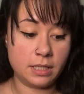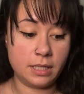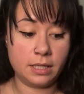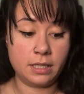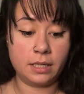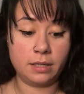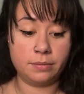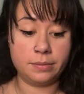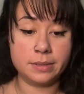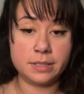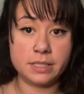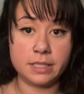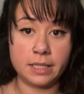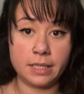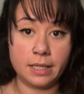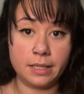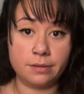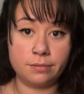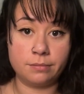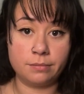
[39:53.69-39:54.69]
and I was like,
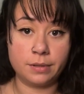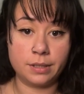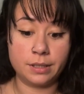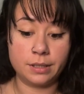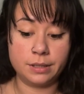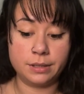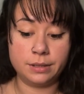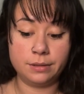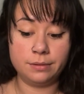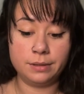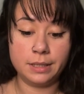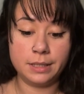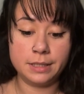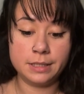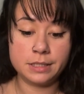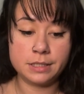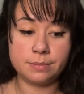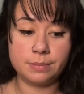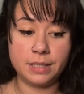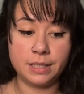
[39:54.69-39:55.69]
I don't want to do
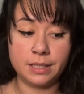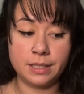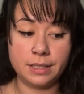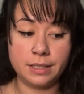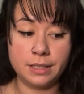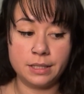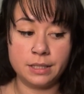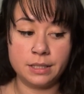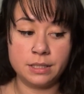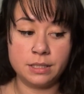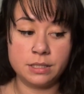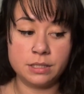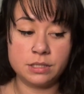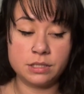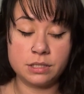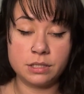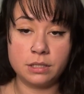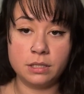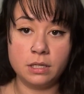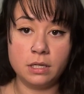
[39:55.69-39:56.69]
this
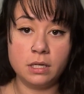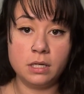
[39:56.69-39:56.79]
because